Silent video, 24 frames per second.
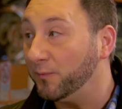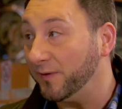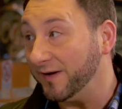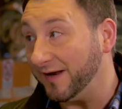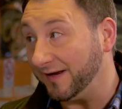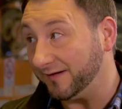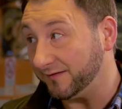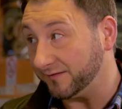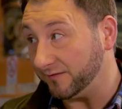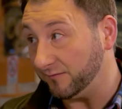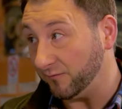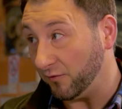
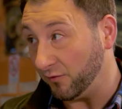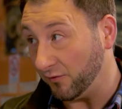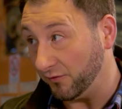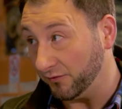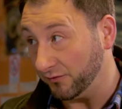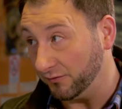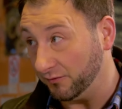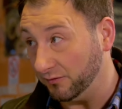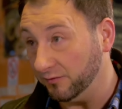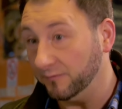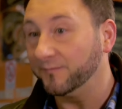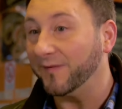Opening
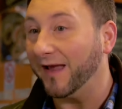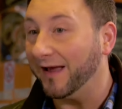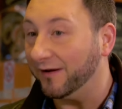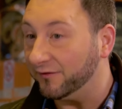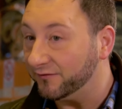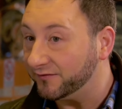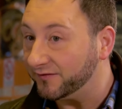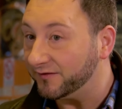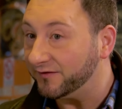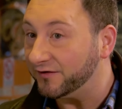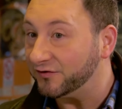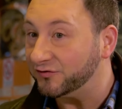tomorrow,
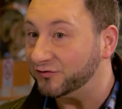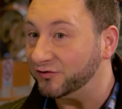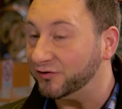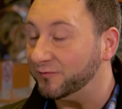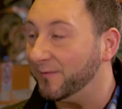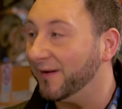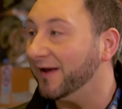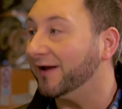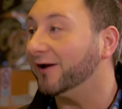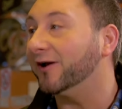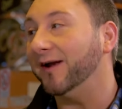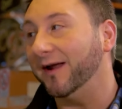Elves and the
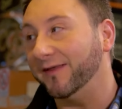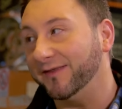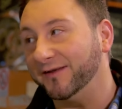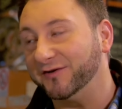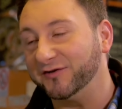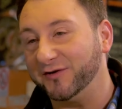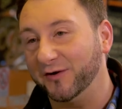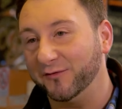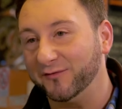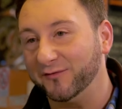Shoemaker at the